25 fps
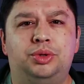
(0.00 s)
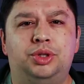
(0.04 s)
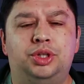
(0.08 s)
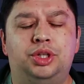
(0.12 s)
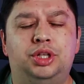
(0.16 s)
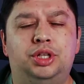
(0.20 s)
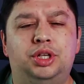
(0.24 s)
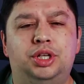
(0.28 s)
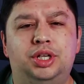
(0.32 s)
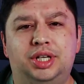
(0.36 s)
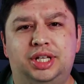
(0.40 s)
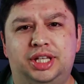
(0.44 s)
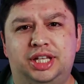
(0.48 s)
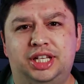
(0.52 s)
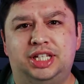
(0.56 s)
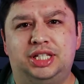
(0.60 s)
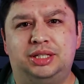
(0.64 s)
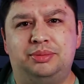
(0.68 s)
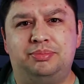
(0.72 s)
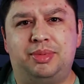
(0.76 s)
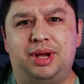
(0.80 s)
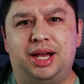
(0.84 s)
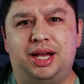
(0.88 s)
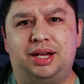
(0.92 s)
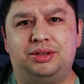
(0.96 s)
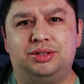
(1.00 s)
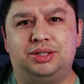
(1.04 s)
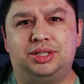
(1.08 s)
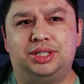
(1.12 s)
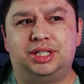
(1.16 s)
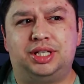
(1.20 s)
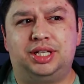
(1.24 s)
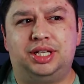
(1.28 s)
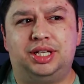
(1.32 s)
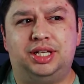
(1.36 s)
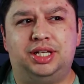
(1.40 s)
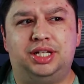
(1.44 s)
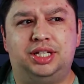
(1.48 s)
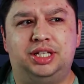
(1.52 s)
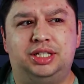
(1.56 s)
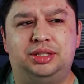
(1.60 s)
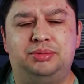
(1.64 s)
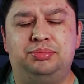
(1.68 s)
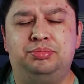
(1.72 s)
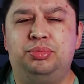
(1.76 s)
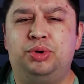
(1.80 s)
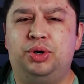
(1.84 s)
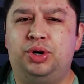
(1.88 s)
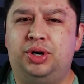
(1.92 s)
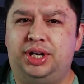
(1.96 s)
the look of this mouse is
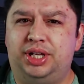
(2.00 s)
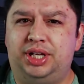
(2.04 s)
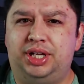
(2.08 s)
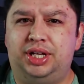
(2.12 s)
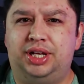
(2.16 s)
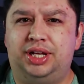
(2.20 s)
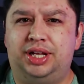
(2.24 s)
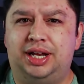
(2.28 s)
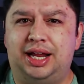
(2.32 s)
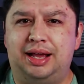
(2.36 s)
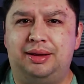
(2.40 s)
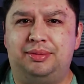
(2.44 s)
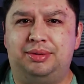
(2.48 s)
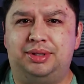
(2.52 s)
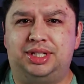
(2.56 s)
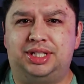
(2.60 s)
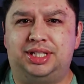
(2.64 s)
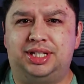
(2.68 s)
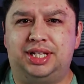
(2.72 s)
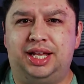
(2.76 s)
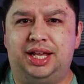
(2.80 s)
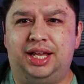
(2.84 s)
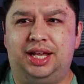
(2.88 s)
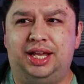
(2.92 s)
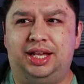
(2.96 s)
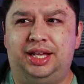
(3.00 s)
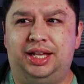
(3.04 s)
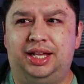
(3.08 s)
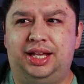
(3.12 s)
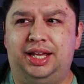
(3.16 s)
pretty good, I would say.